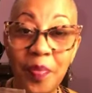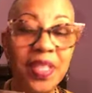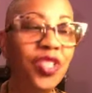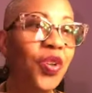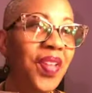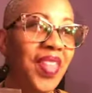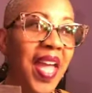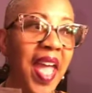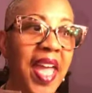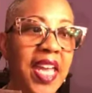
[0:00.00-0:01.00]
But you know, at that
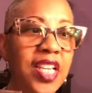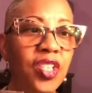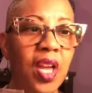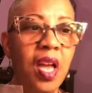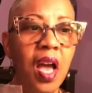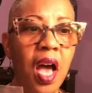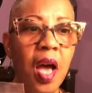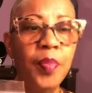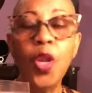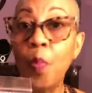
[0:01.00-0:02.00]
age,
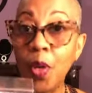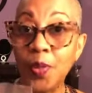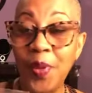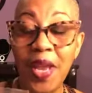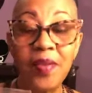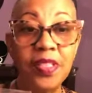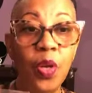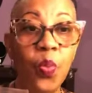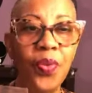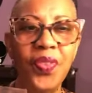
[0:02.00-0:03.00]
um, you know, most parents
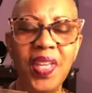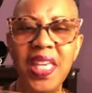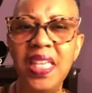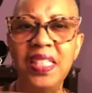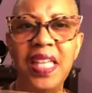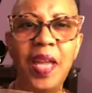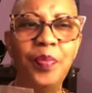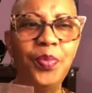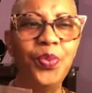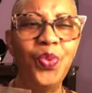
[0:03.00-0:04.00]
don't want their kids like
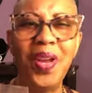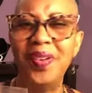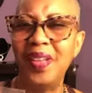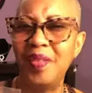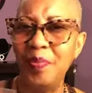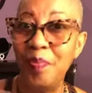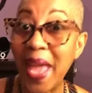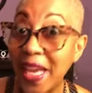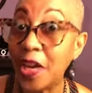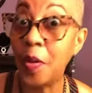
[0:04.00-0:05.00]
wearing
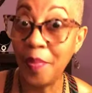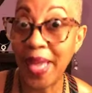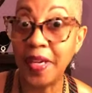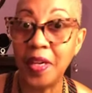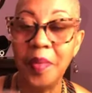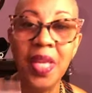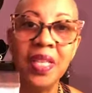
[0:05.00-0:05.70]
makeup, makeup.